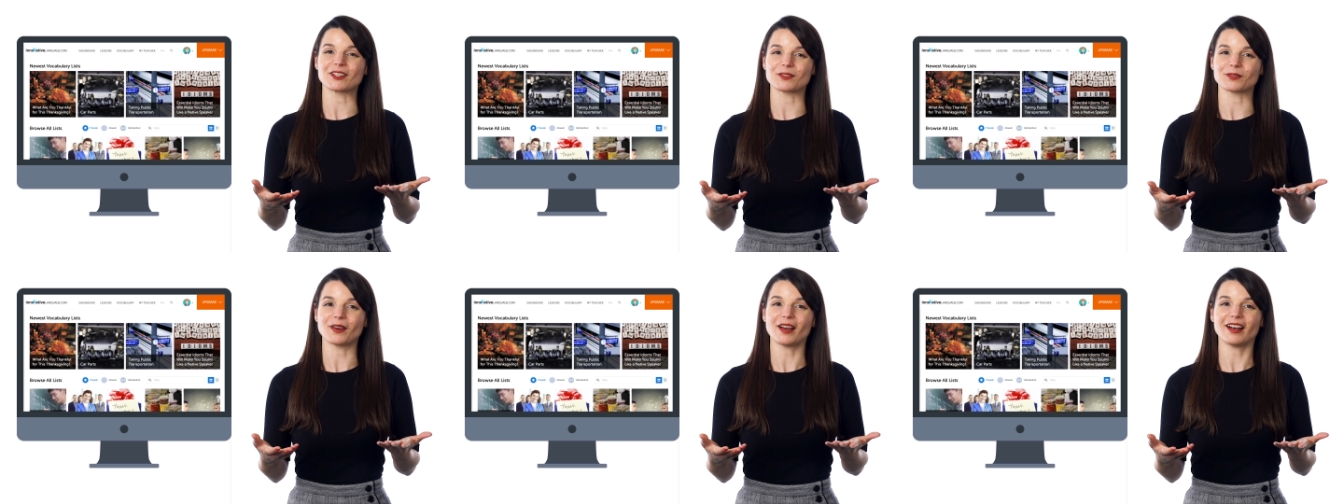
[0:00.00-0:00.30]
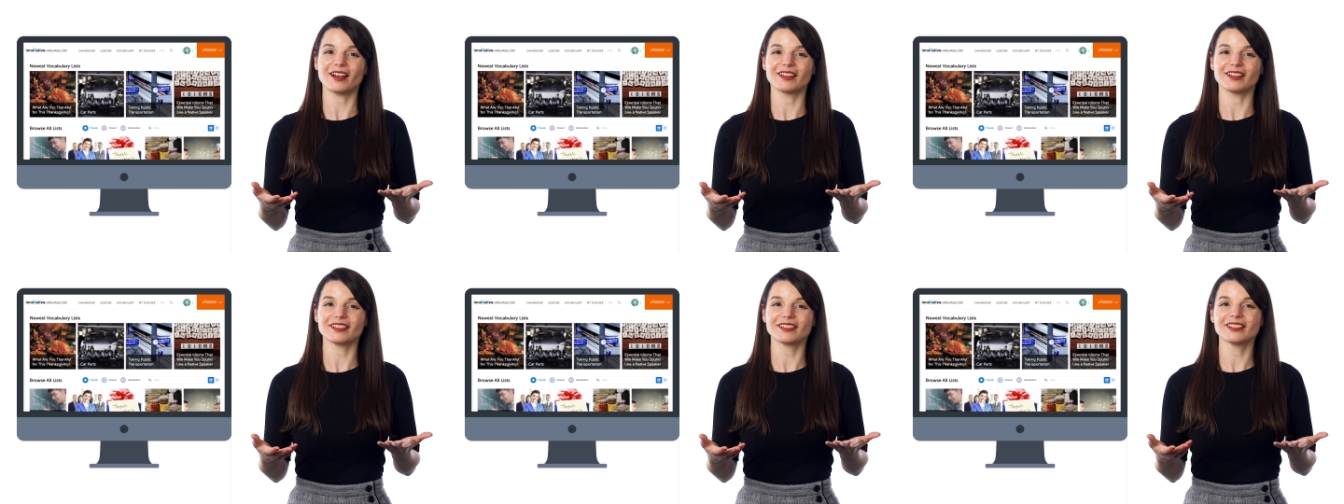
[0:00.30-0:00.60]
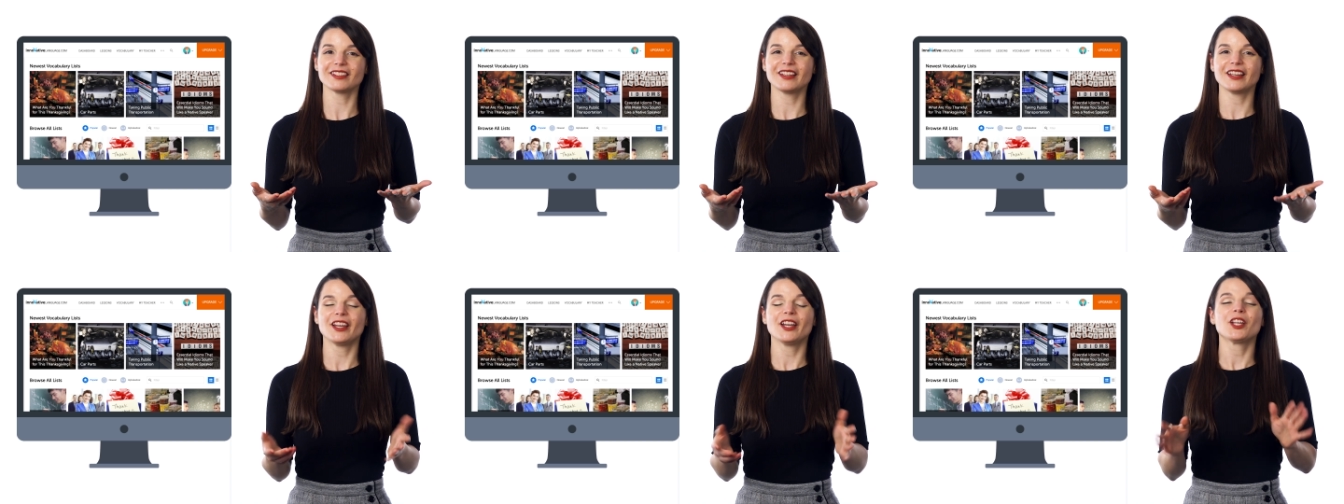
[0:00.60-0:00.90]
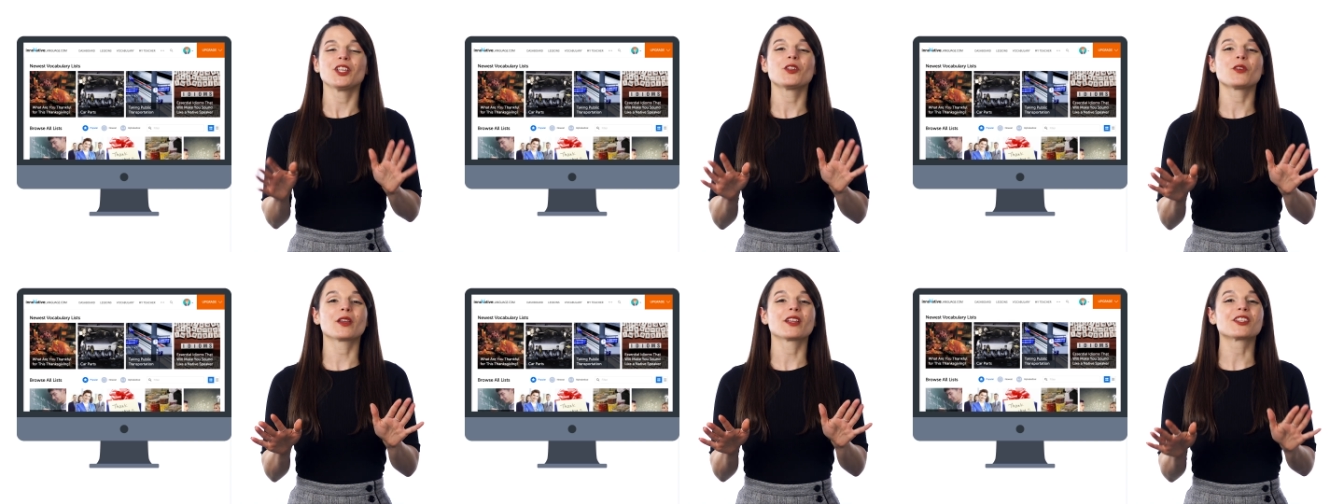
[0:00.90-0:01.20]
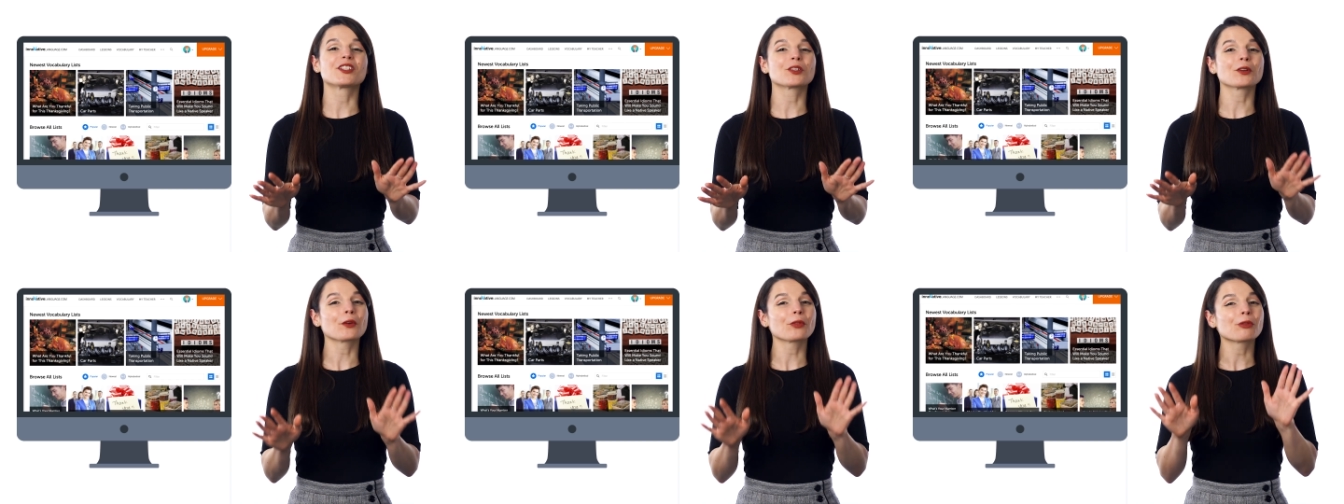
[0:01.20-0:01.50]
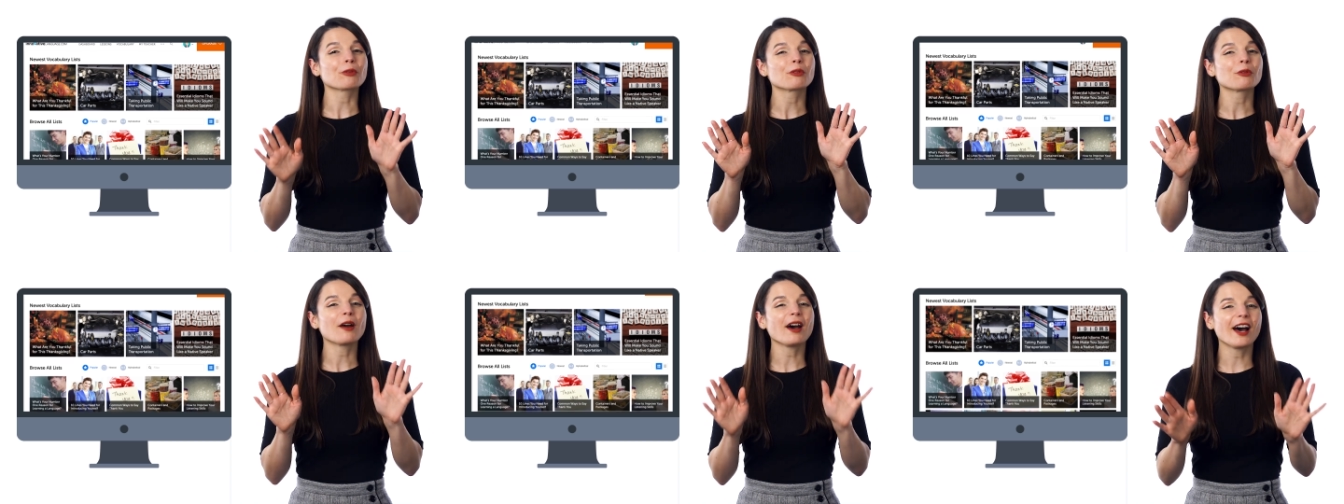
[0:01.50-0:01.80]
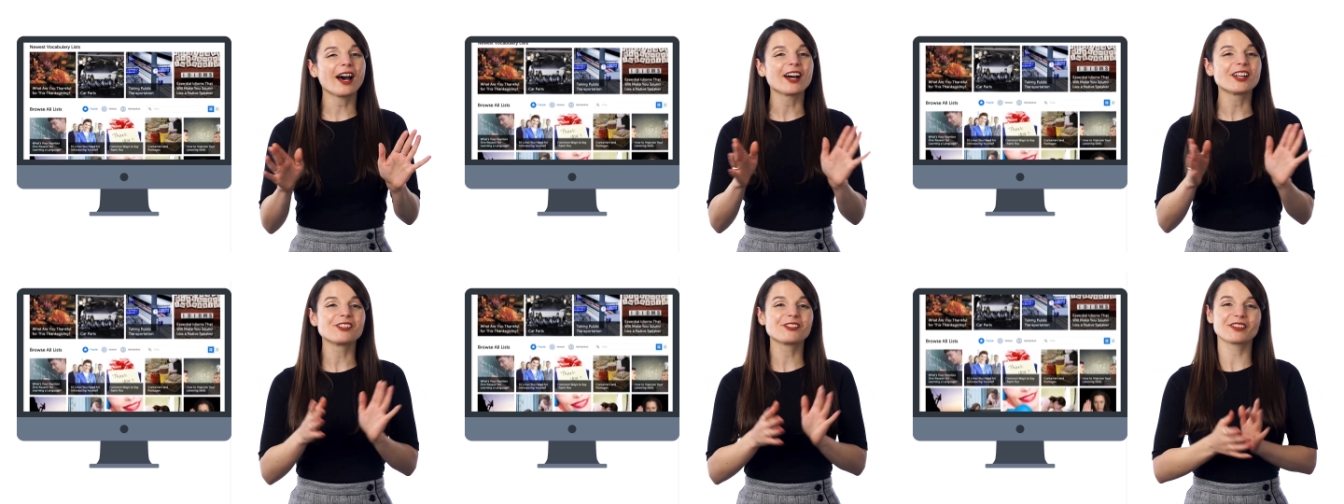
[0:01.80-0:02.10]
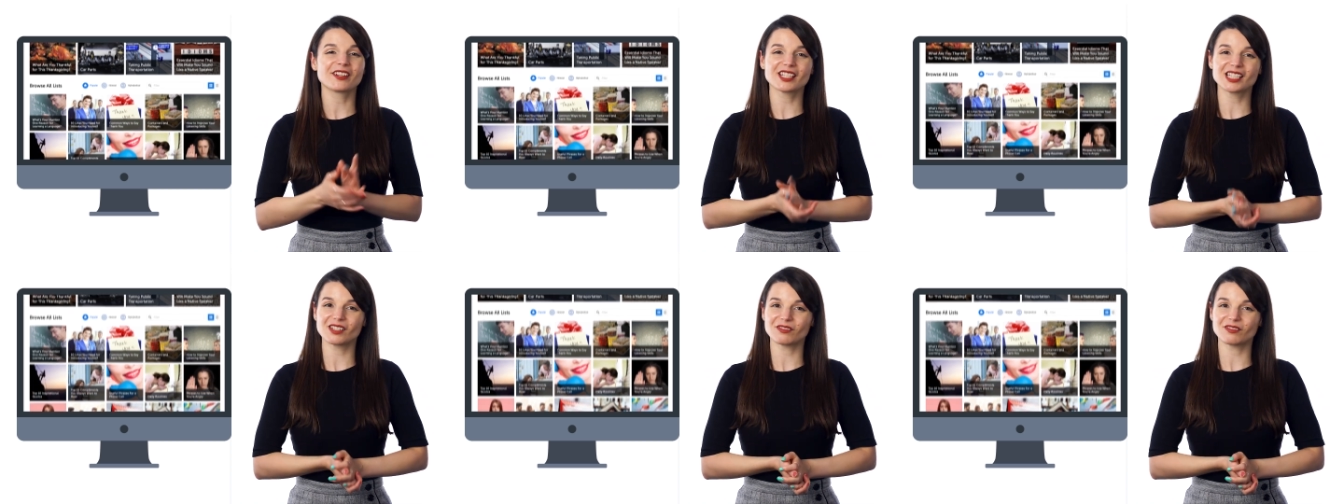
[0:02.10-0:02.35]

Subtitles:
as well. You can sort through hundreds